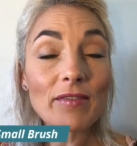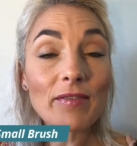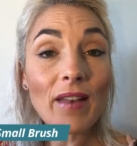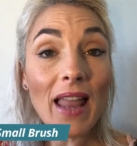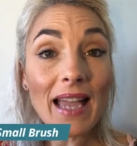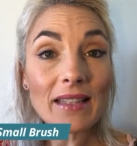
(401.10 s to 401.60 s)

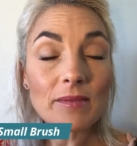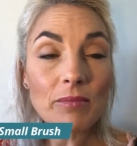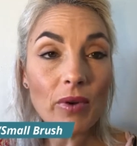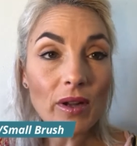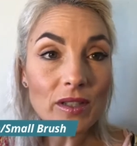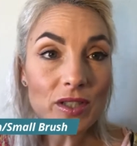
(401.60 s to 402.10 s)
flat
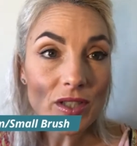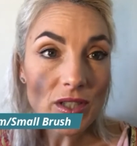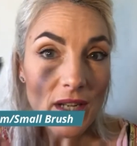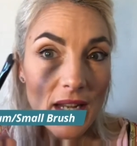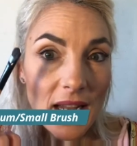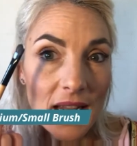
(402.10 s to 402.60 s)
brush,
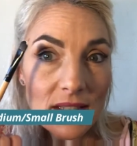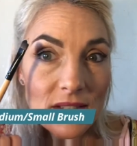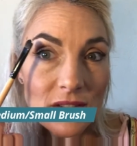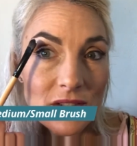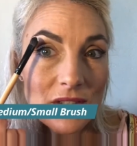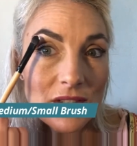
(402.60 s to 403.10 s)
and
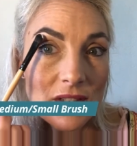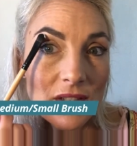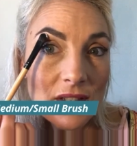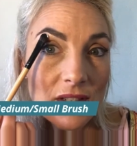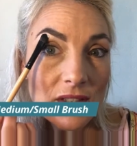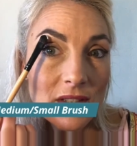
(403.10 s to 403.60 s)
you're just
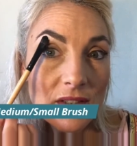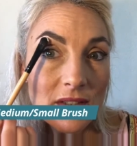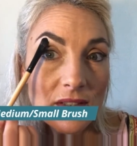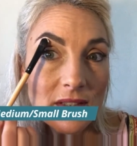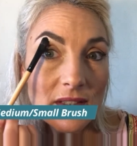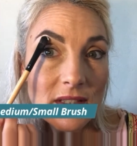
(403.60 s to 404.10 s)
gonna
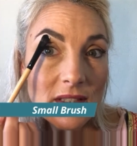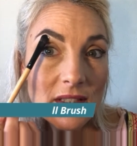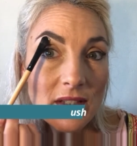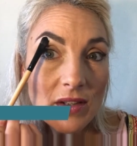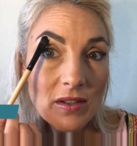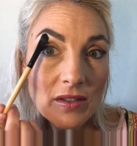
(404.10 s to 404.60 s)
sit
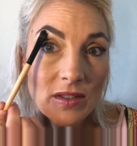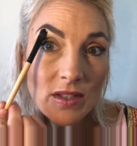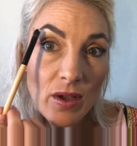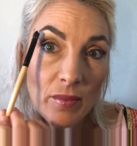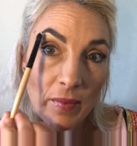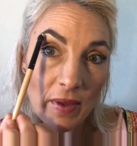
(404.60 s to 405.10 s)
it on
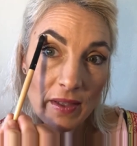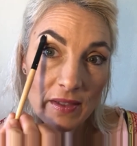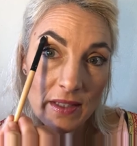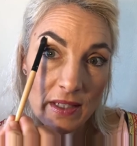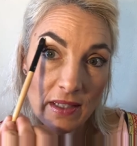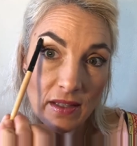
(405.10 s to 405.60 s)
top
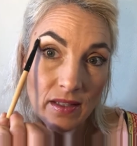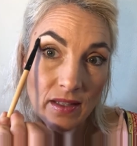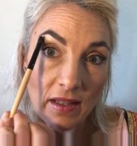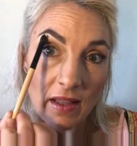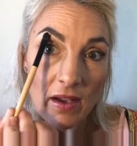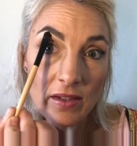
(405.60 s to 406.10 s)
underneath
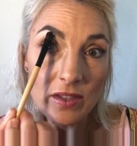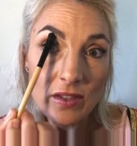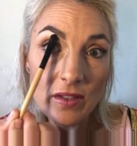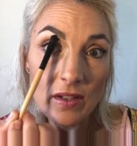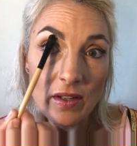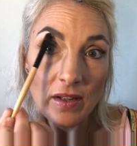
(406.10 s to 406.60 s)

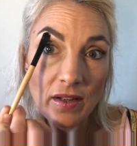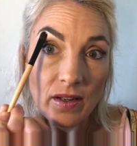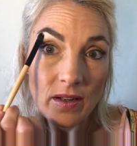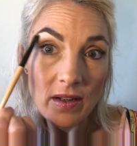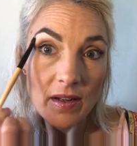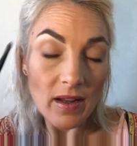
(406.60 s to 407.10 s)
the
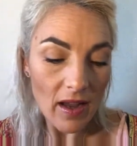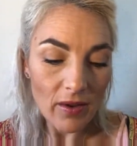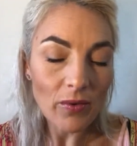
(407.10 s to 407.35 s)
arch.